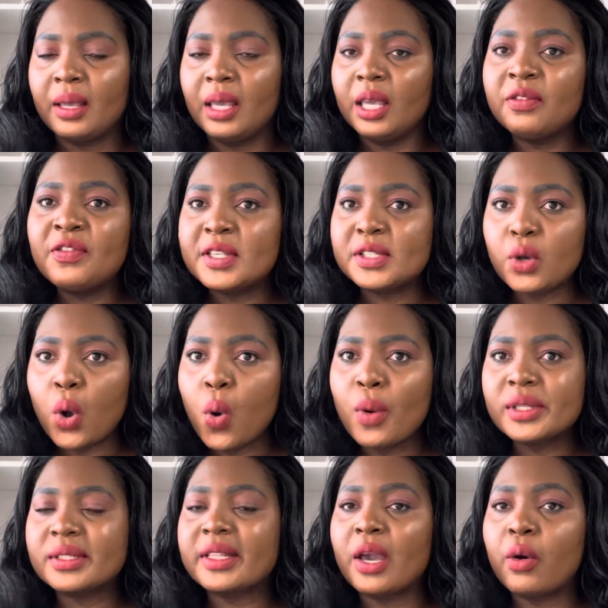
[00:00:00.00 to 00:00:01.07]
if he's
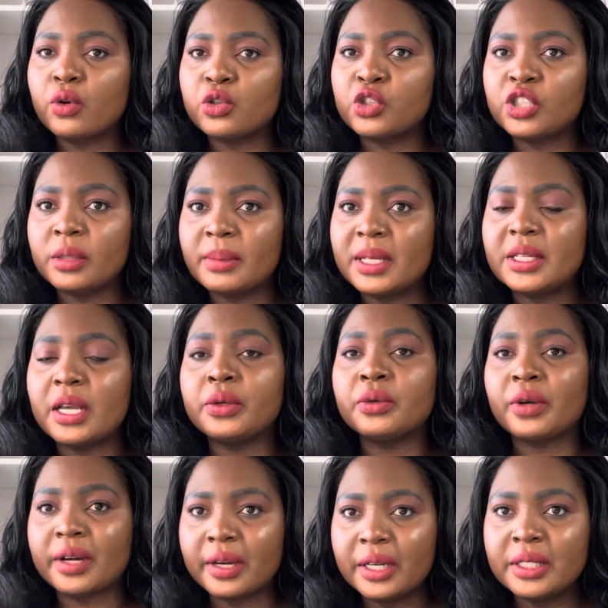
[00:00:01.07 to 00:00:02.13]
always there on social media you know
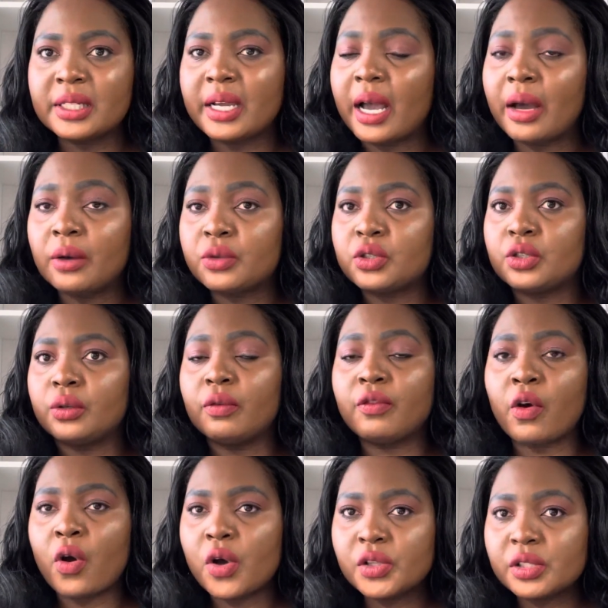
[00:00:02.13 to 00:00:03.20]
renting out you know of
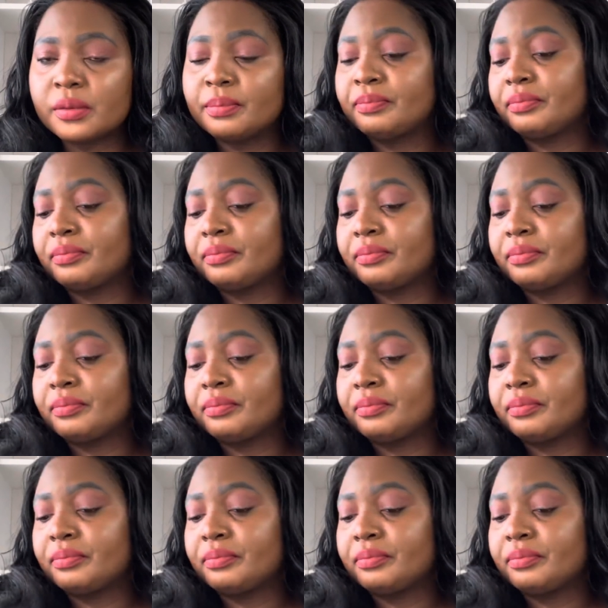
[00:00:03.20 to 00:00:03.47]
course